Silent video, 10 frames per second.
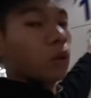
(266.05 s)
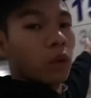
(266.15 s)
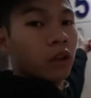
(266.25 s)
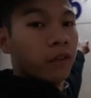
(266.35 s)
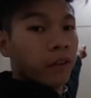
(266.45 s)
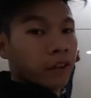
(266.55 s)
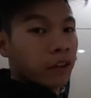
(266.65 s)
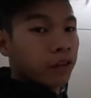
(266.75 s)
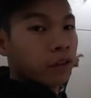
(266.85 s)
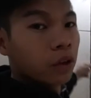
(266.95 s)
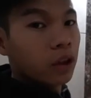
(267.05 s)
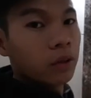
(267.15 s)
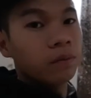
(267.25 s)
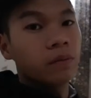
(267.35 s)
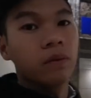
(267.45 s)
we're on the 15th floor.
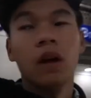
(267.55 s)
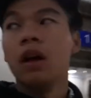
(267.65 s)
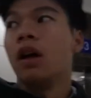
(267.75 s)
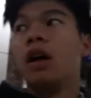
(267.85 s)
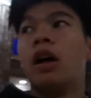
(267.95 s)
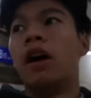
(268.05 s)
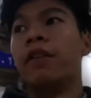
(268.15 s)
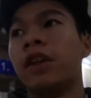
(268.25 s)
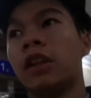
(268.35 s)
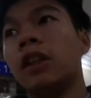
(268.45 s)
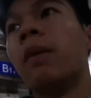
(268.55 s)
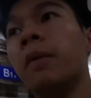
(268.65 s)
I feel like not